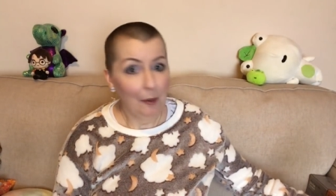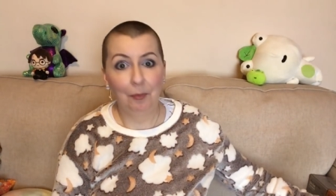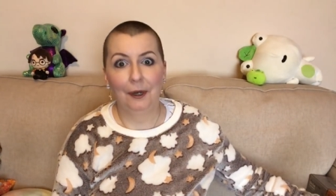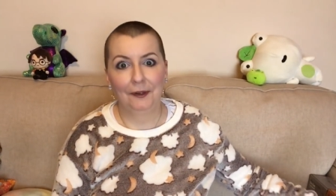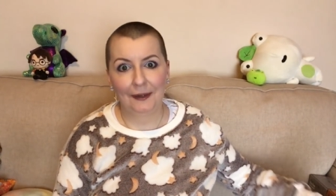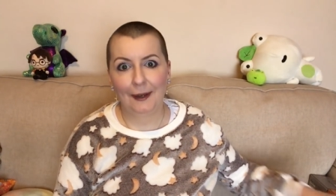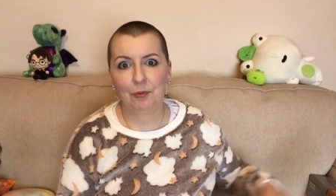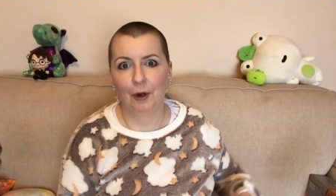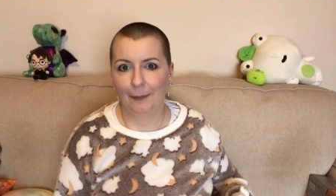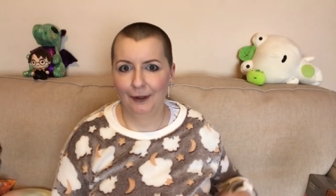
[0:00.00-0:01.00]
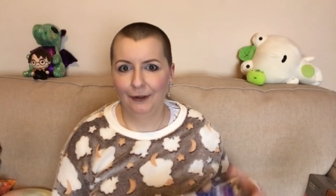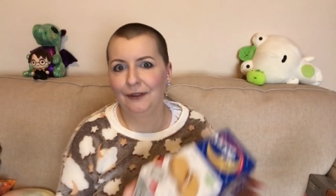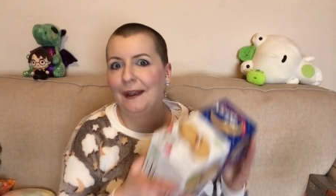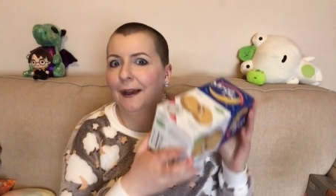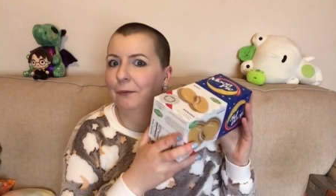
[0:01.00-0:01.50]
But I
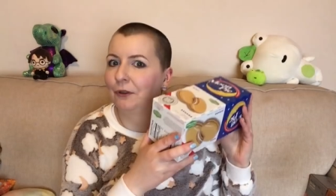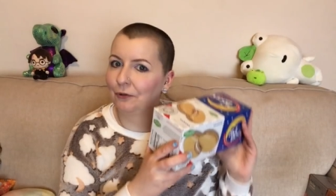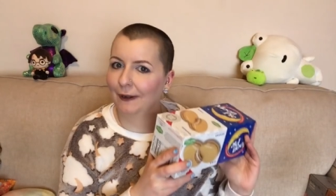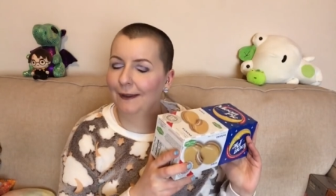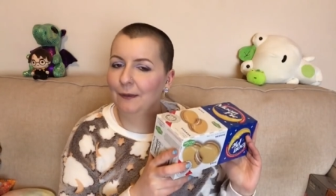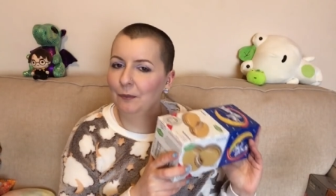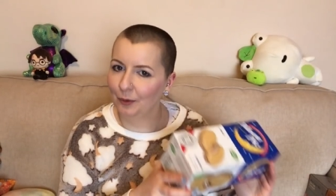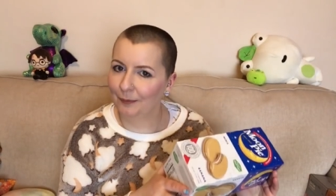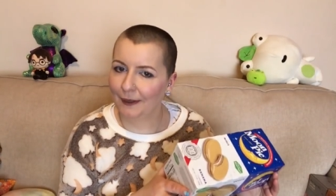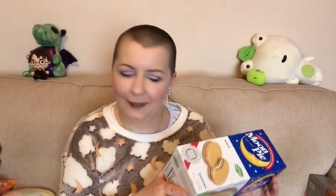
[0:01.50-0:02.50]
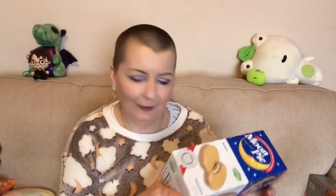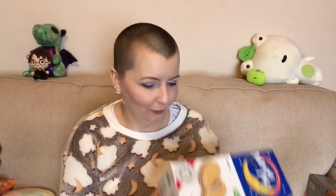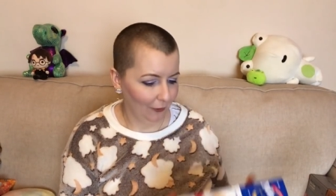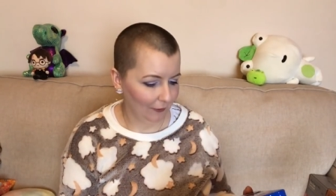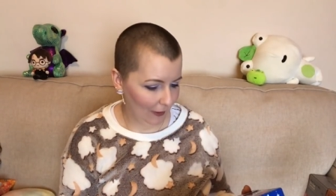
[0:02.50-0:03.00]
promised I would try the moon pies
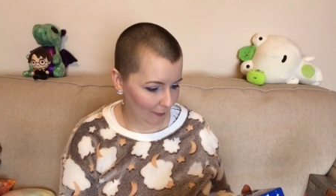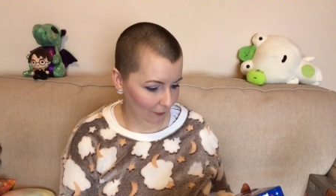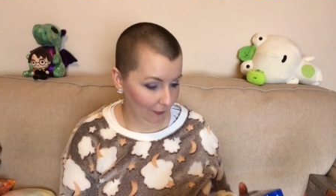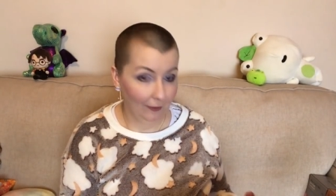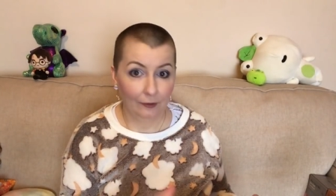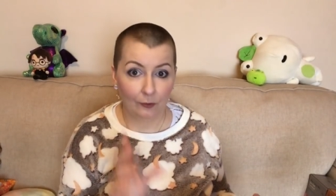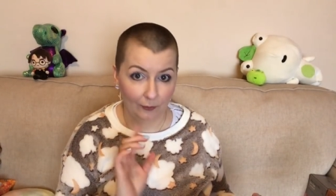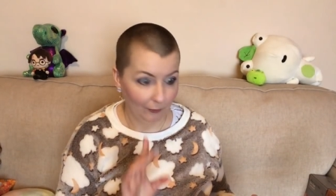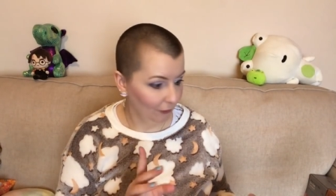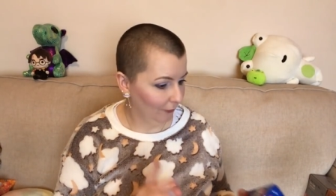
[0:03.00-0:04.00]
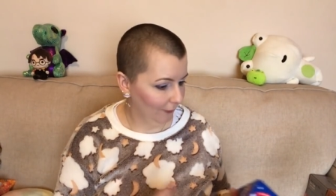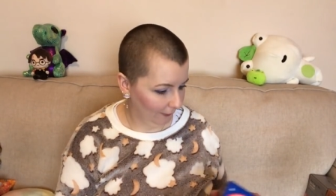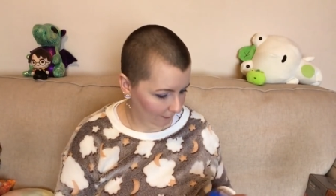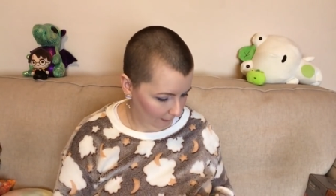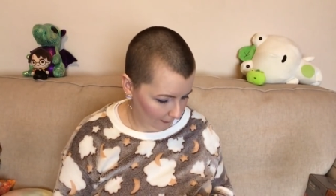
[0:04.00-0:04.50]
on camera, so I'm gonna do that.